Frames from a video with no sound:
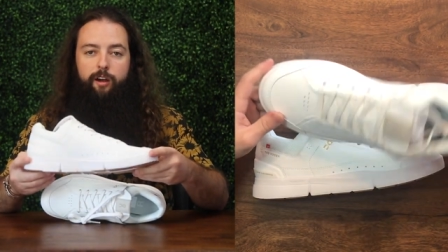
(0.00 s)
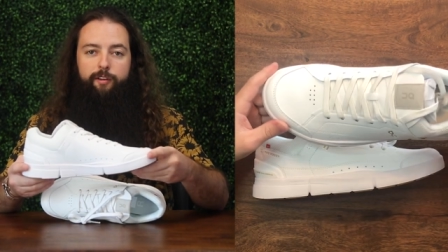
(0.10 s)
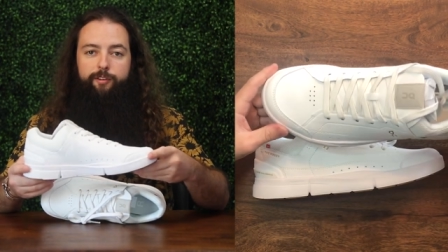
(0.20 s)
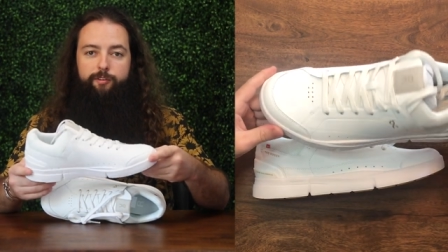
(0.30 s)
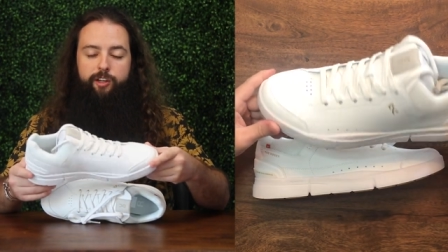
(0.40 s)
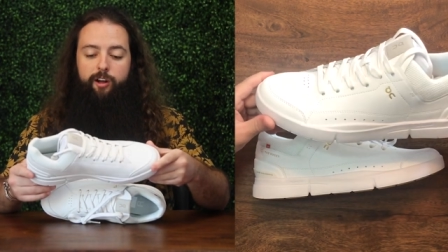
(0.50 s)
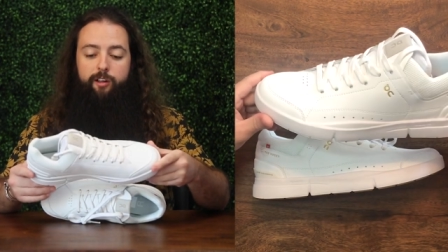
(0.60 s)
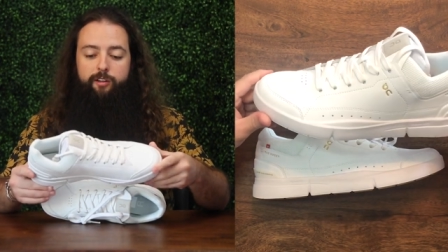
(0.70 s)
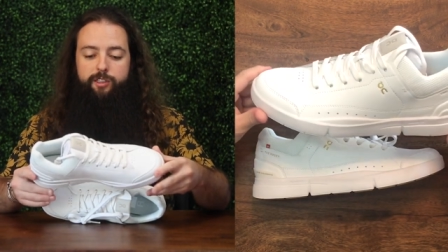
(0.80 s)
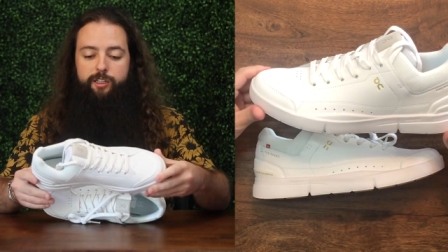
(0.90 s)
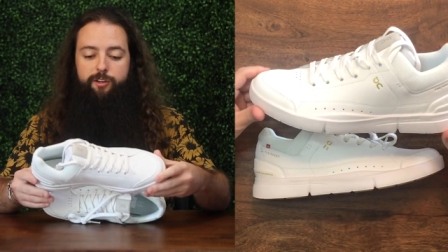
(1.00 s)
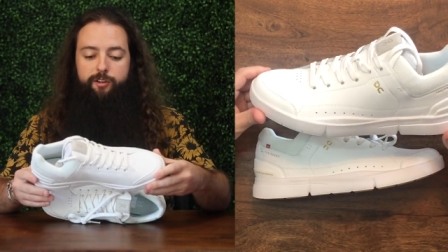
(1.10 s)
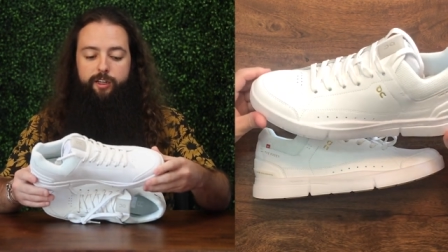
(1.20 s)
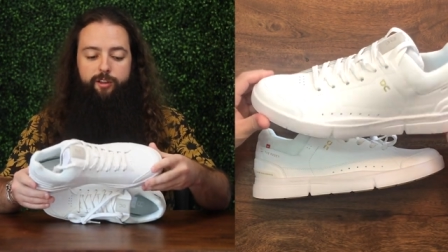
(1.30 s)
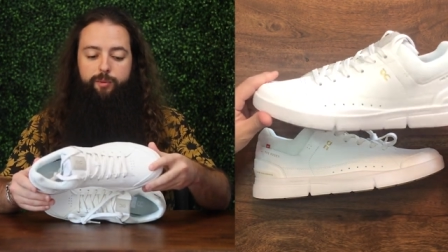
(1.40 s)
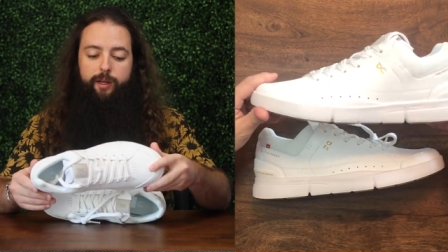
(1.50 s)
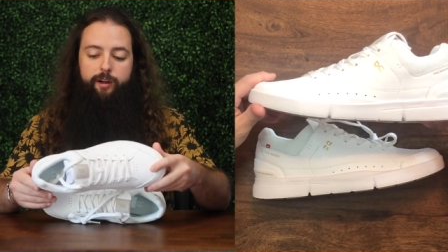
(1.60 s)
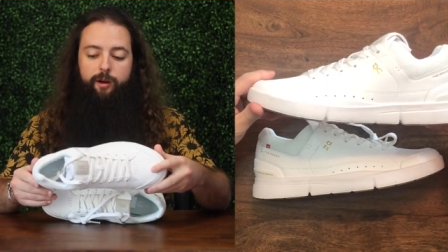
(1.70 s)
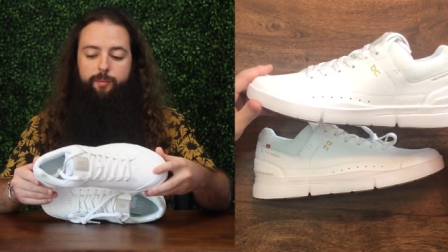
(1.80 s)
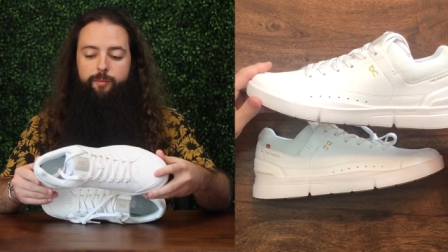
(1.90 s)
a fifty dollar sneaker that you
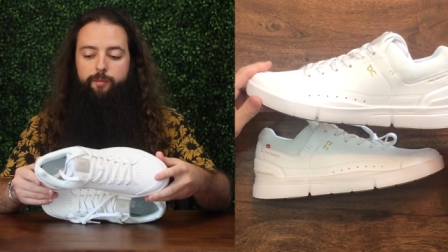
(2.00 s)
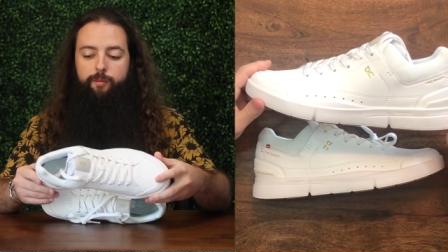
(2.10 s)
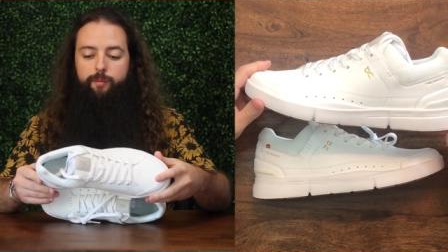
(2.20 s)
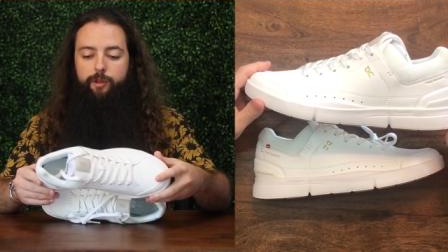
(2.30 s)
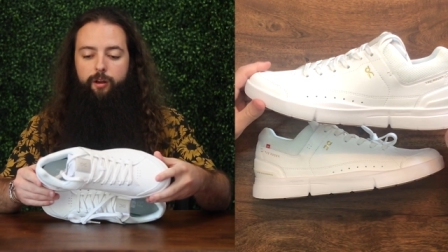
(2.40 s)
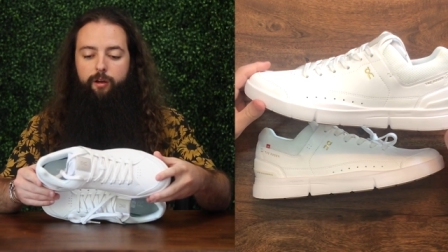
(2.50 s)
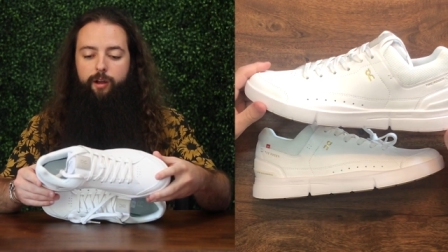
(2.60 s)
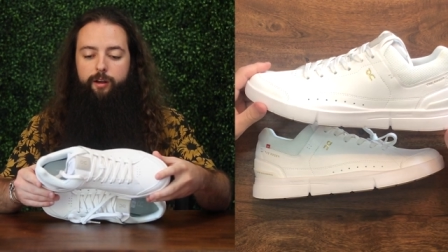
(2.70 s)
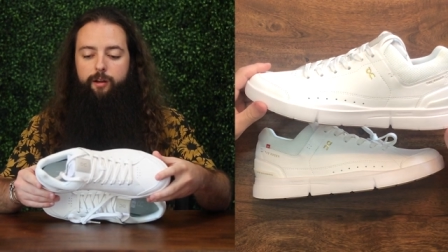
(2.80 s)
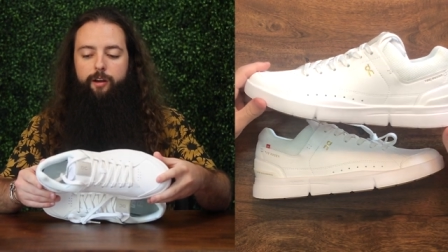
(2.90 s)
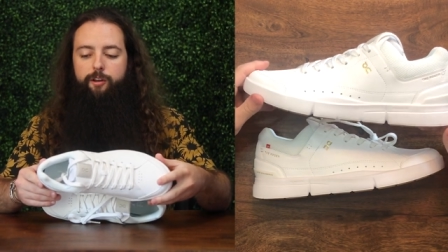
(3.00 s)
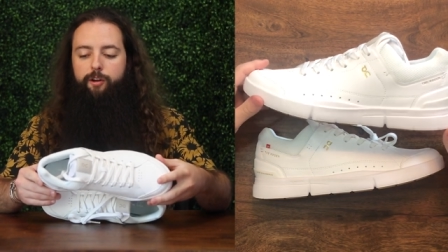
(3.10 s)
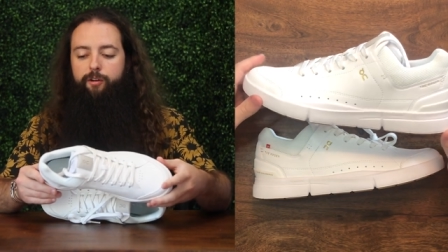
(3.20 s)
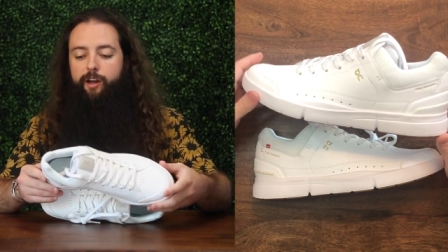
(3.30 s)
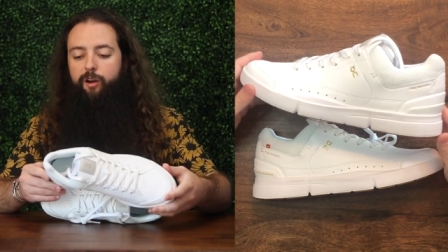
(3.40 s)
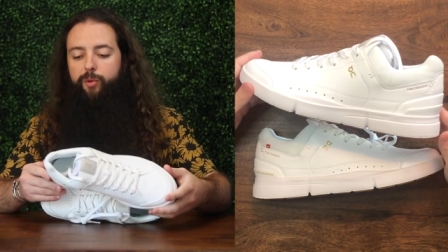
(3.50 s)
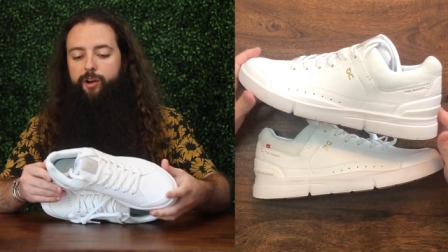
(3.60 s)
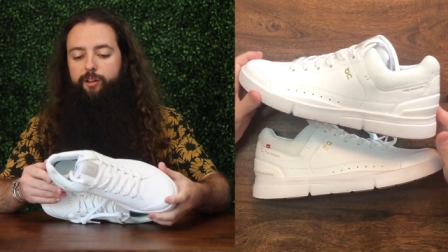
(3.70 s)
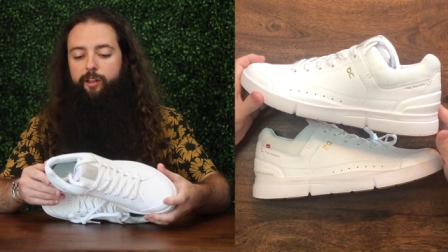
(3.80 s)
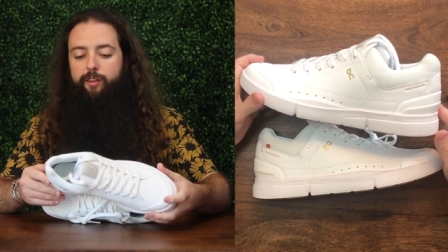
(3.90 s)
pick up, you know, and, and you don't care
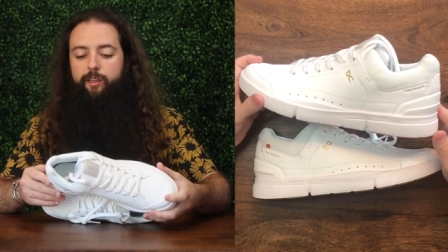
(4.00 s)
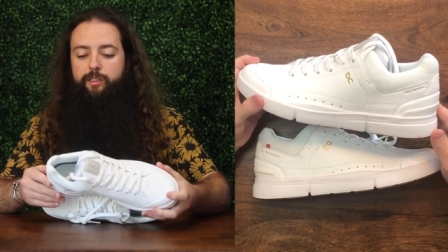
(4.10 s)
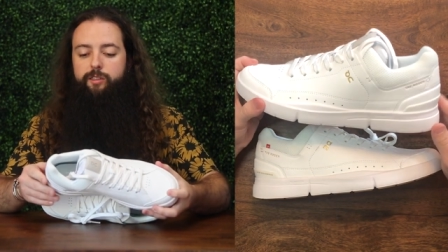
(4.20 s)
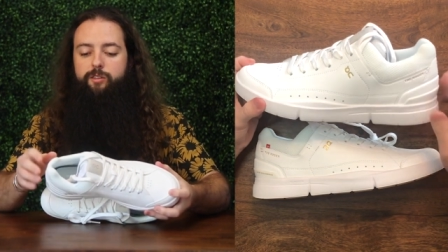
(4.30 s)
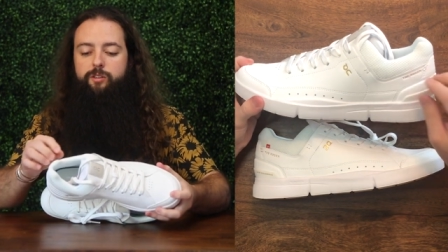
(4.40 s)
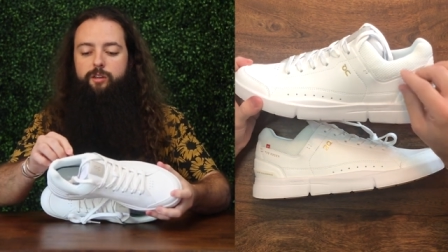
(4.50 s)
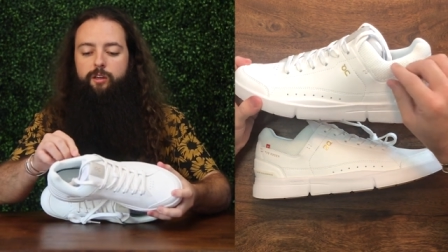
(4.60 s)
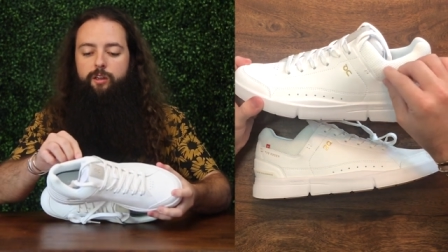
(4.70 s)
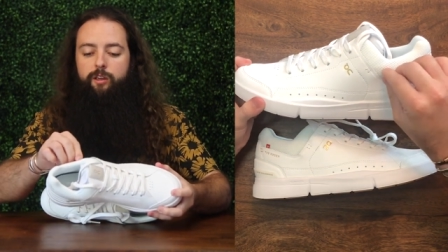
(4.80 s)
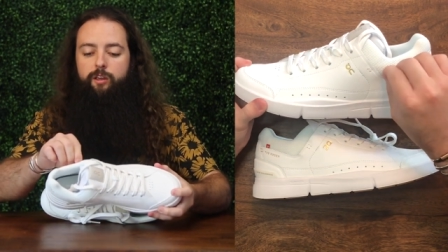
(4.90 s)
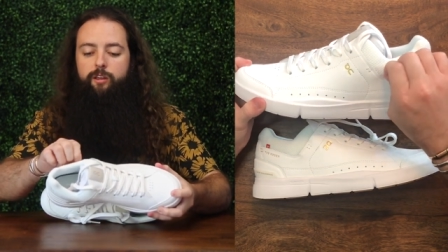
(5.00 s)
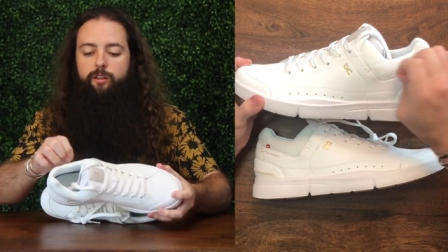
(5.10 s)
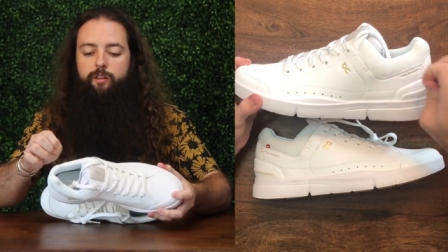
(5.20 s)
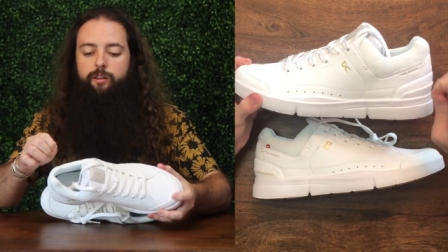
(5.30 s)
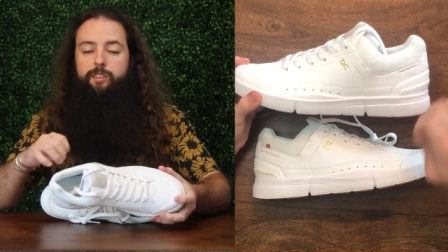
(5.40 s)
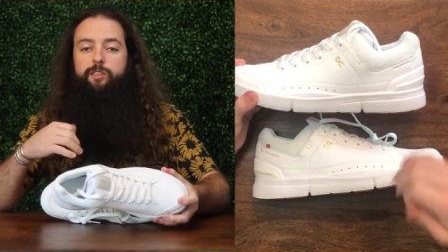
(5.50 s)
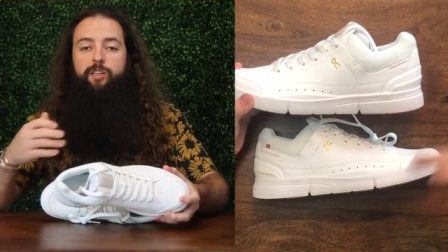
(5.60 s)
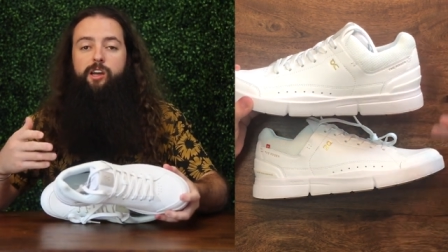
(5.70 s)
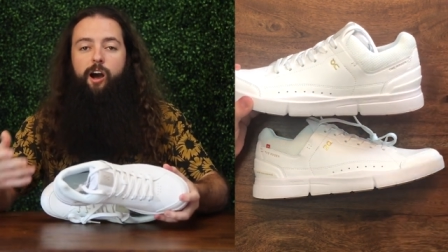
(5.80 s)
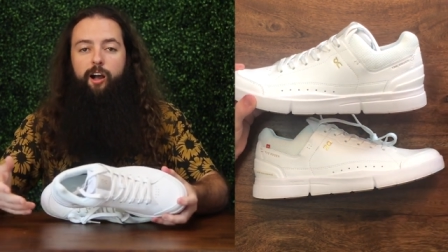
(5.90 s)
about it. Like this is this is
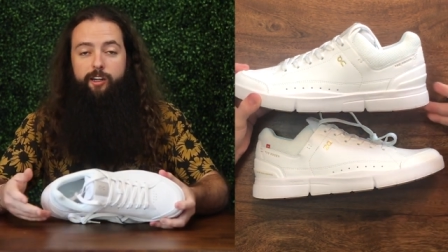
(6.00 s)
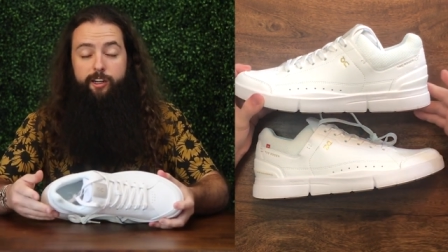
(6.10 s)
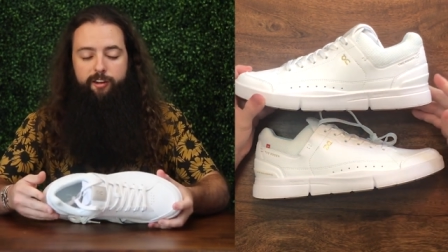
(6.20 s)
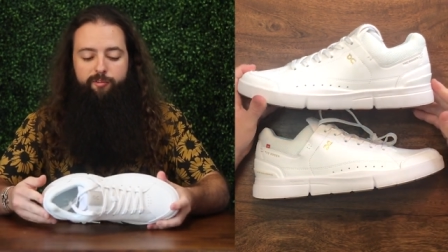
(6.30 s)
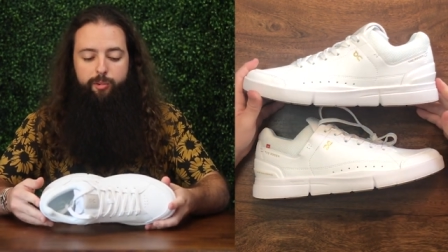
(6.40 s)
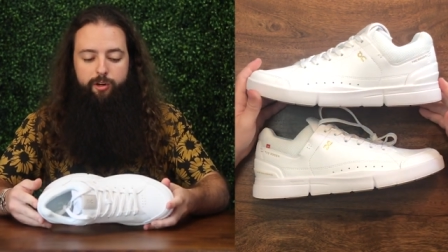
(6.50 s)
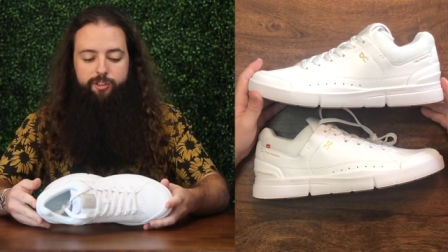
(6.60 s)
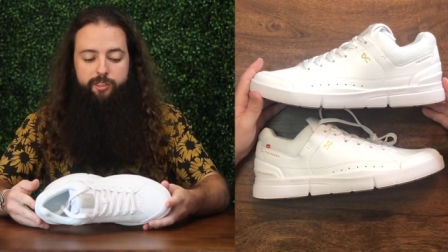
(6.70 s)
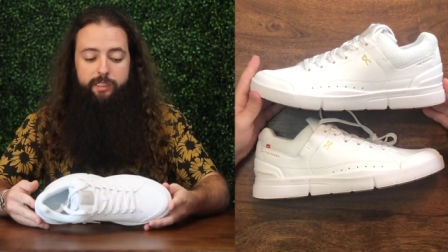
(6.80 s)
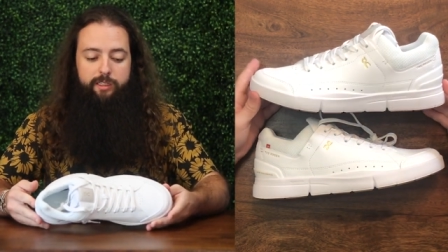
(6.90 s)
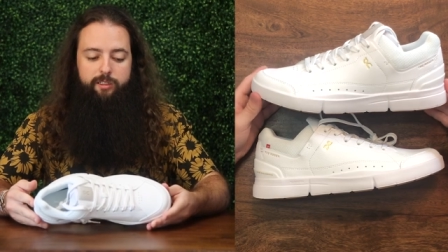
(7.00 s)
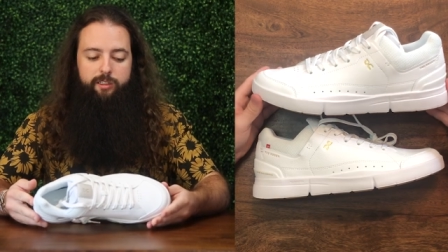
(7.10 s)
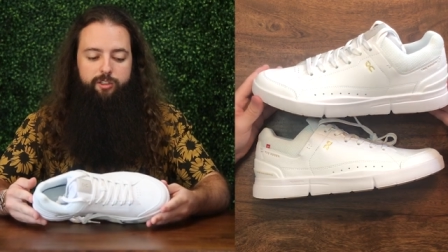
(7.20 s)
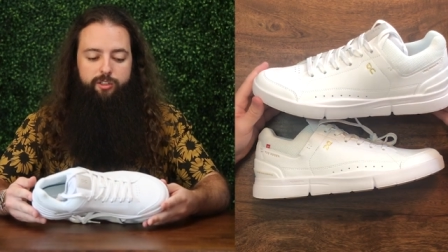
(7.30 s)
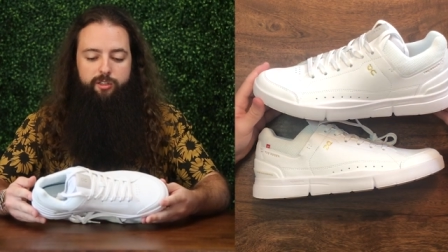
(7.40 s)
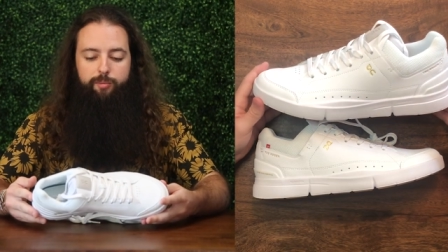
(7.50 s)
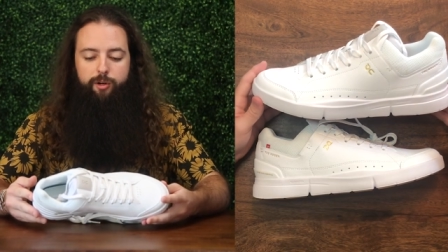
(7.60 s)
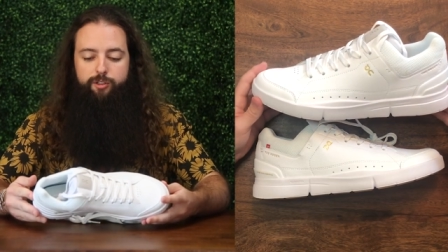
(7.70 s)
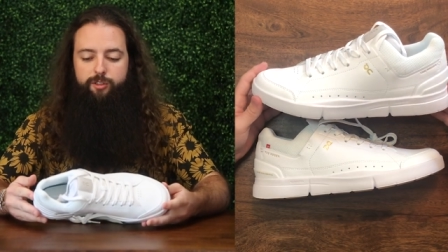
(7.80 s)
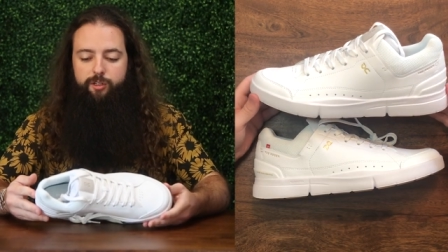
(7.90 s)
a cognitive purchase. This isn't just a
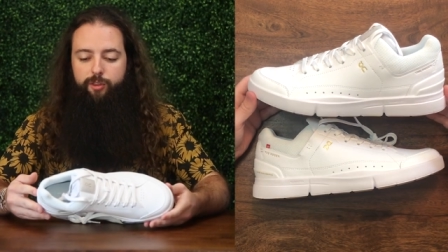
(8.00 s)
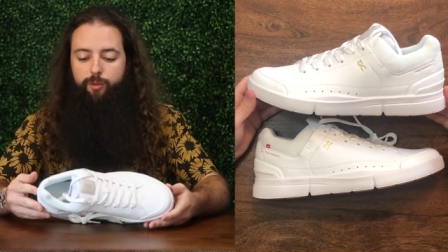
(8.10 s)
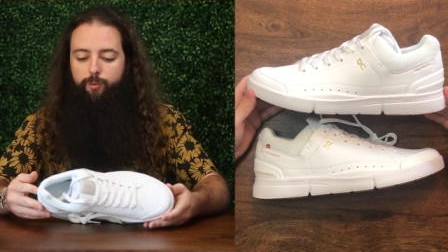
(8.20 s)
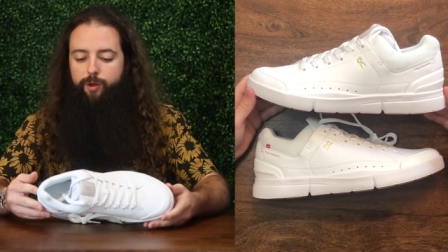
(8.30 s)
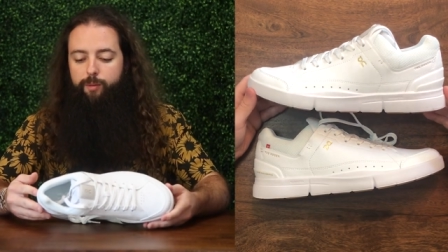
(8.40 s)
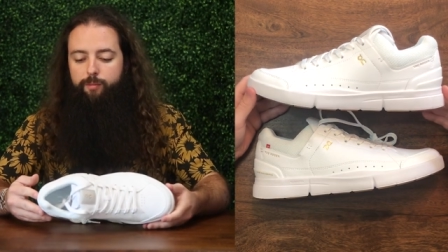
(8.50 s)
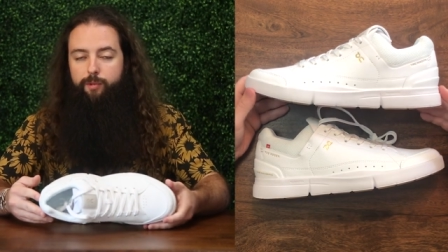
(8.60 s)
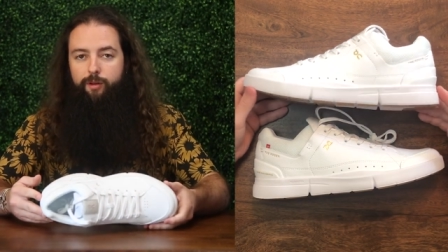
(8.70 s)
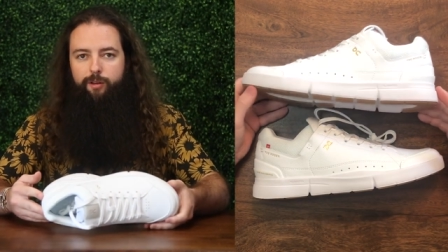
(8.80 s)
purchase on the whim.